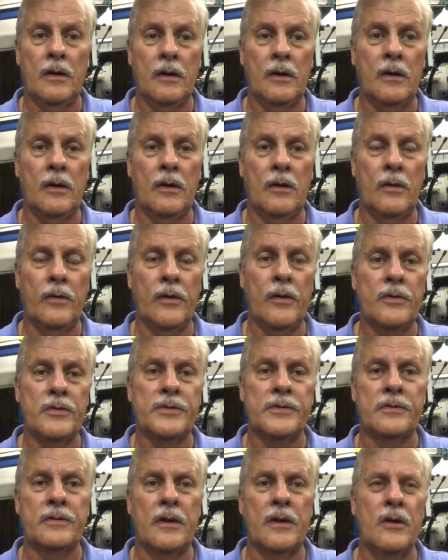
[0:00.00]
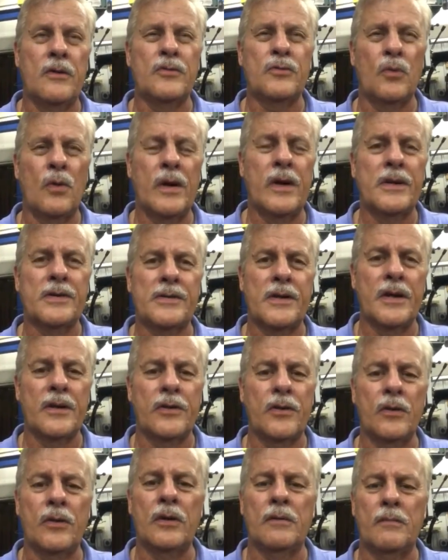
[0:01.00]
You know, there's ways
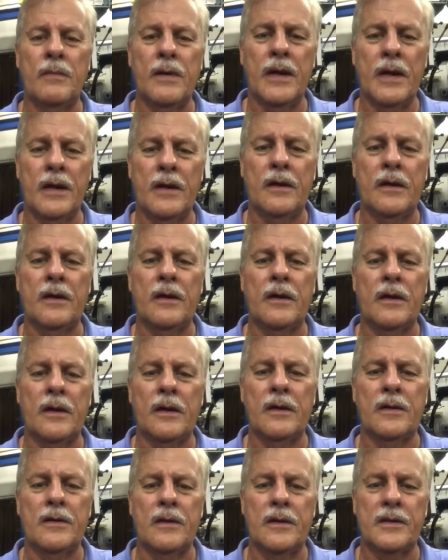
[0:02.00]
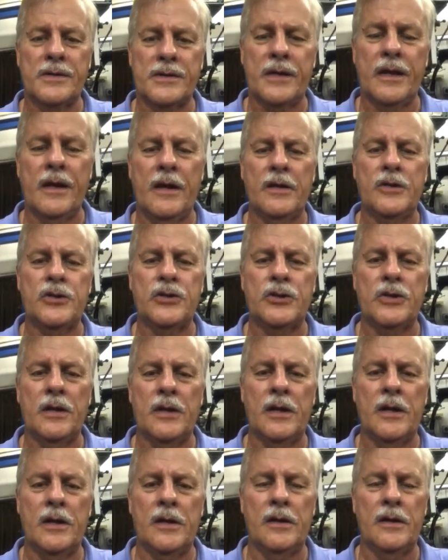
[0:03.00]
that you can make a sketch
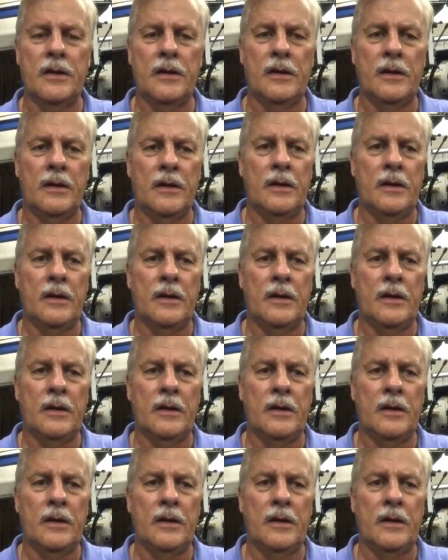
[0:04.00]
and